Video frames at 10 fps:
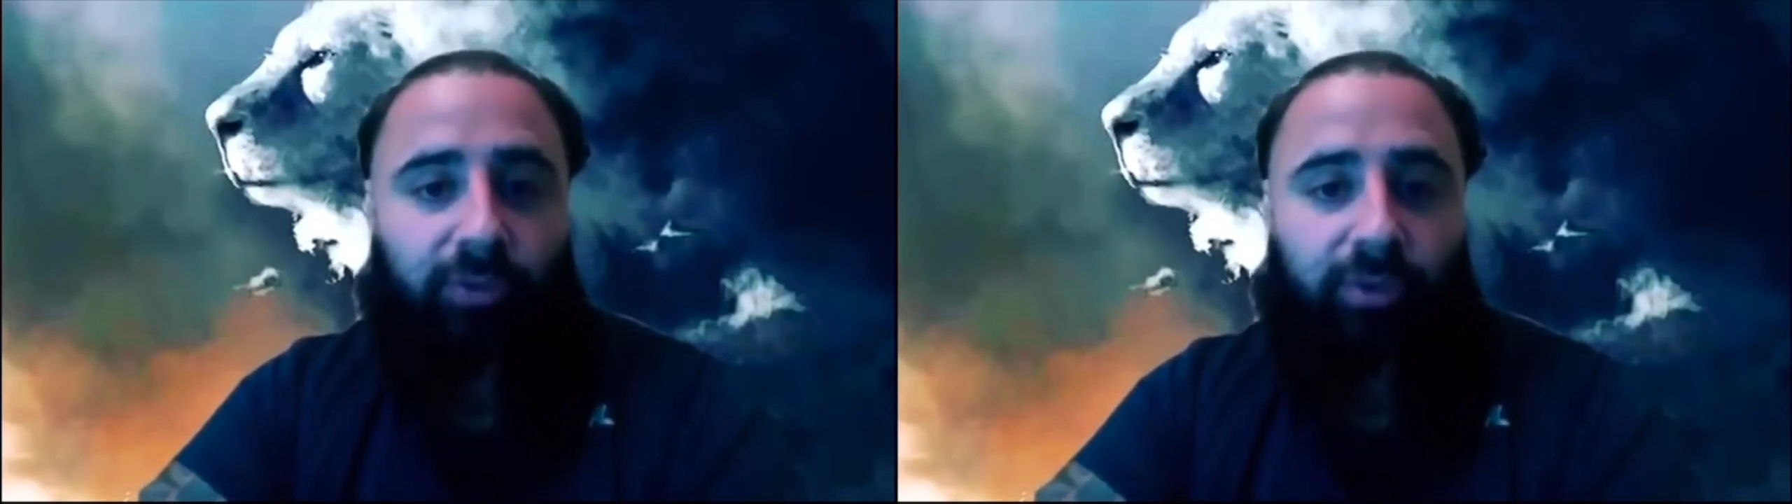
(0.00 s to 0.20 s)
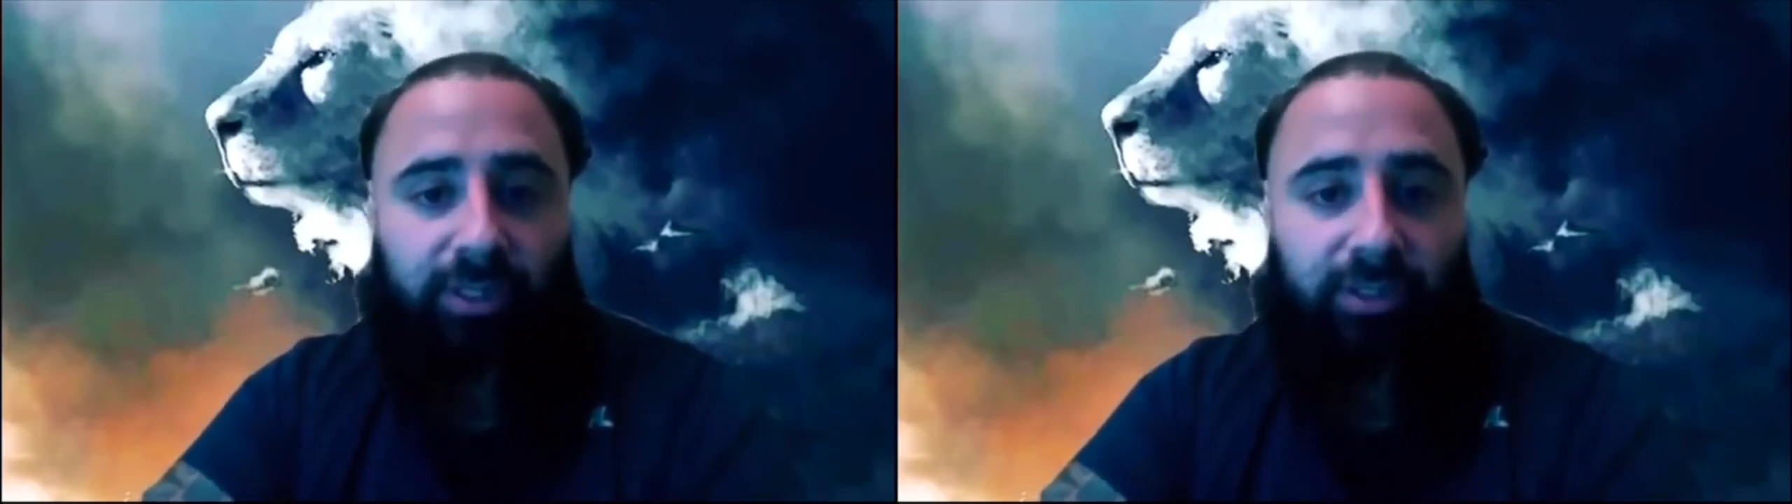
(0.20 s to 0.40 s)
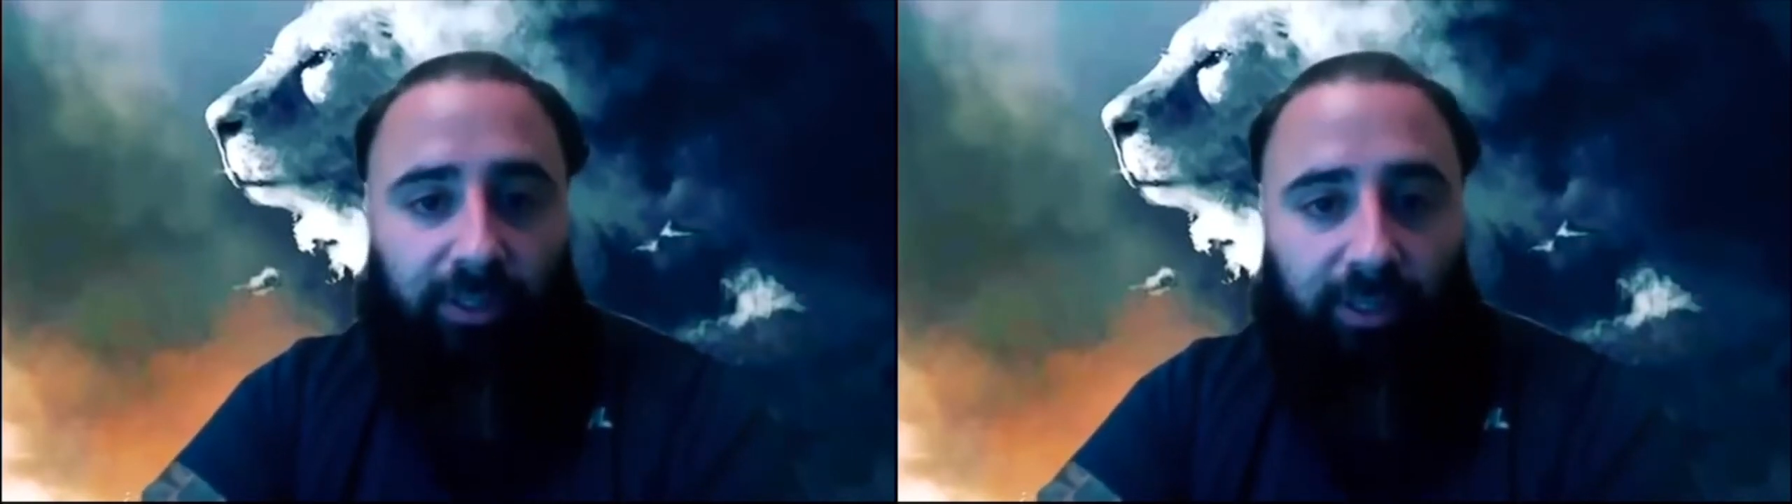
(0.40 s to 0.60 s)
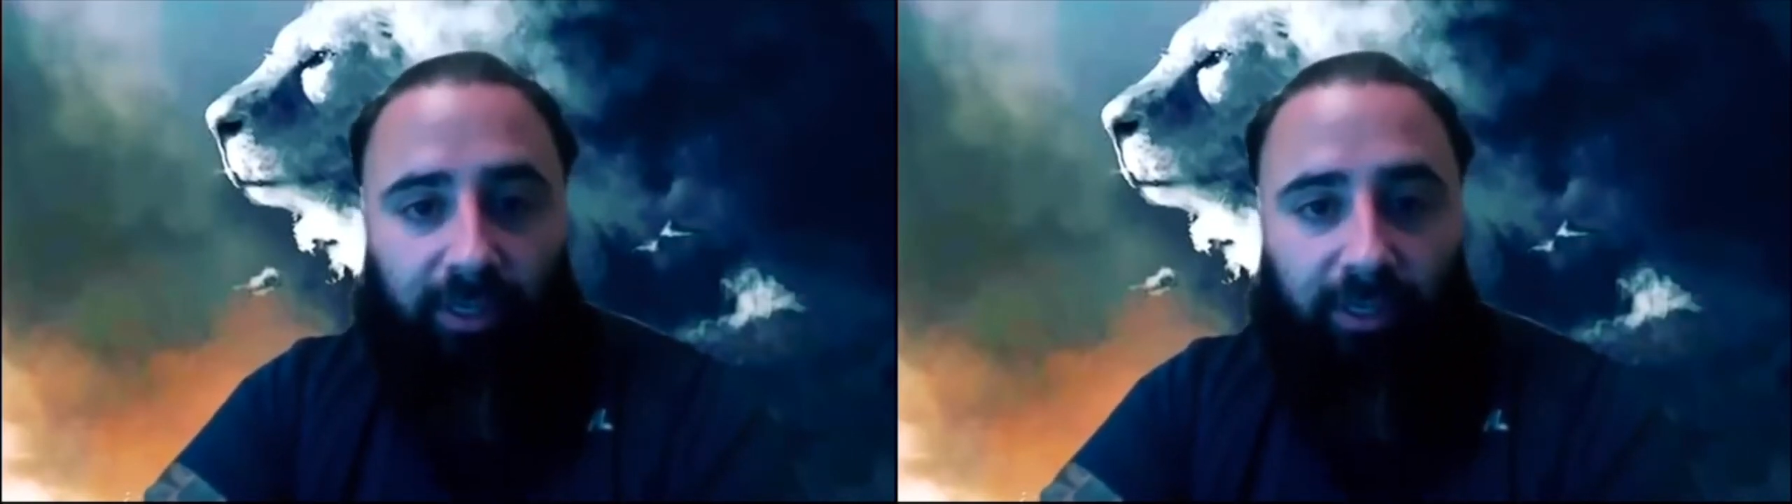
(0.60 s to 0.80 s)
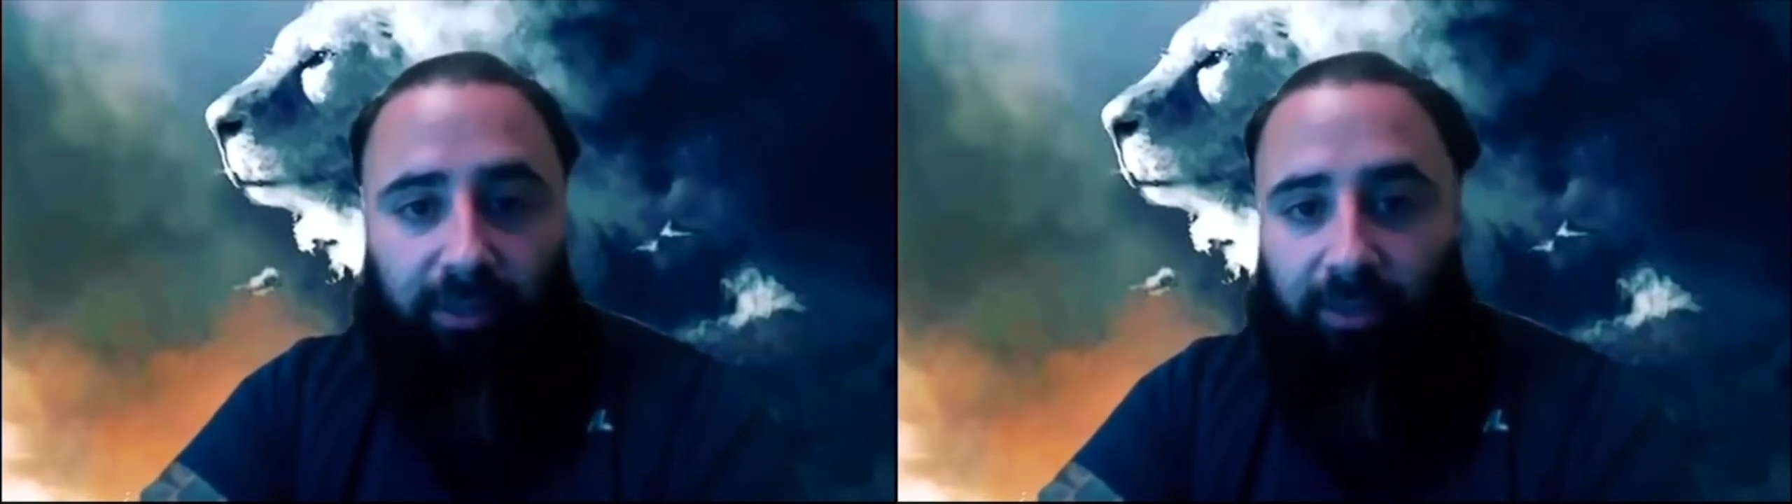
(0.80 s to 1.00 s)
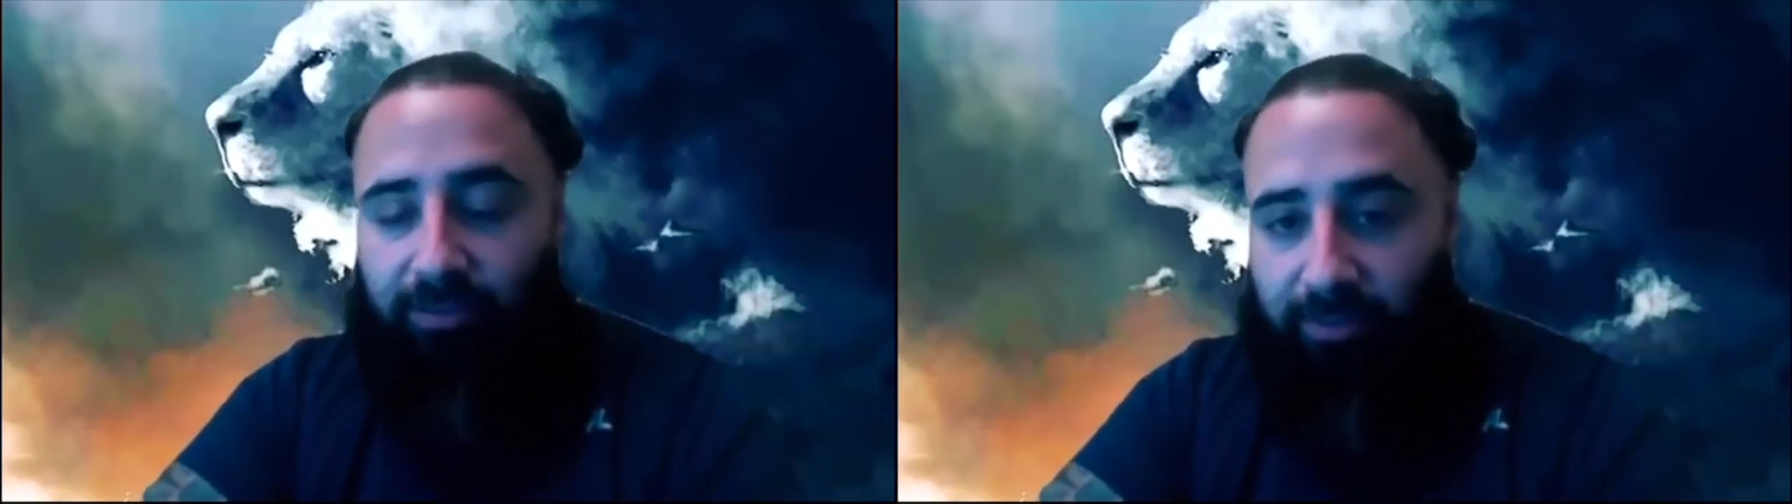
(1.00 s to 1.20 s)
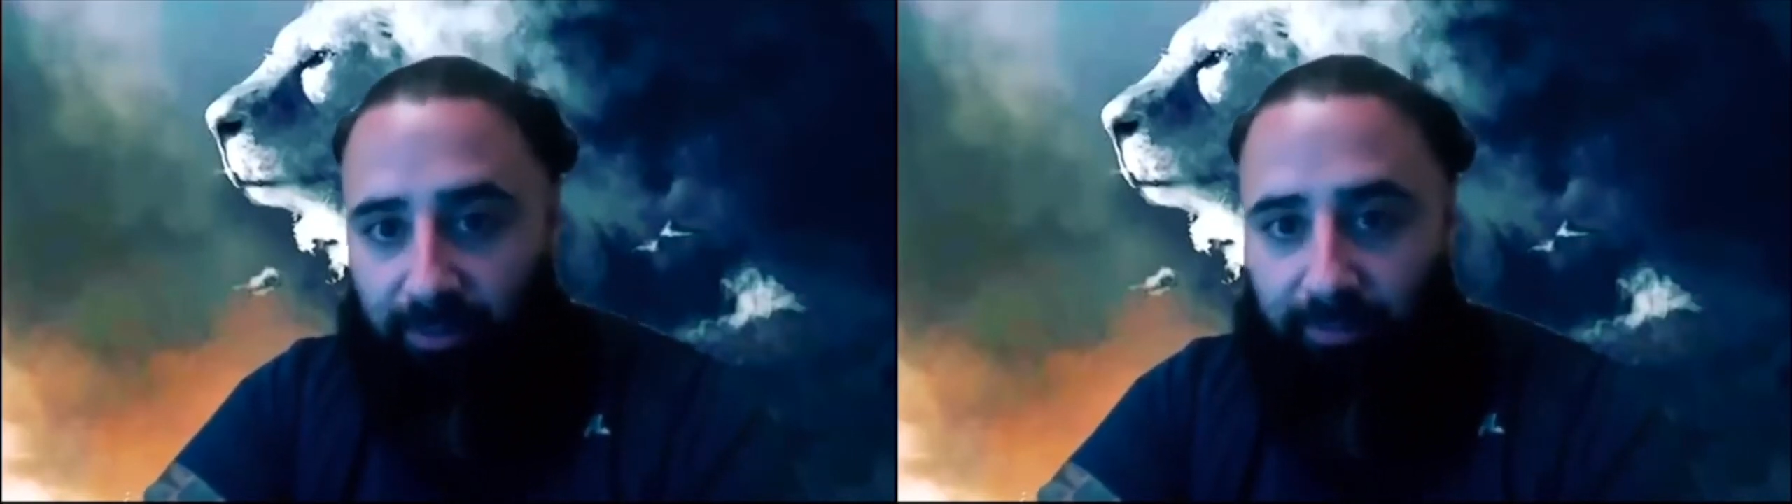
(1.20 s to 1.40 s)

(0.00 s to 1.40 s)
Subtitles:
these are the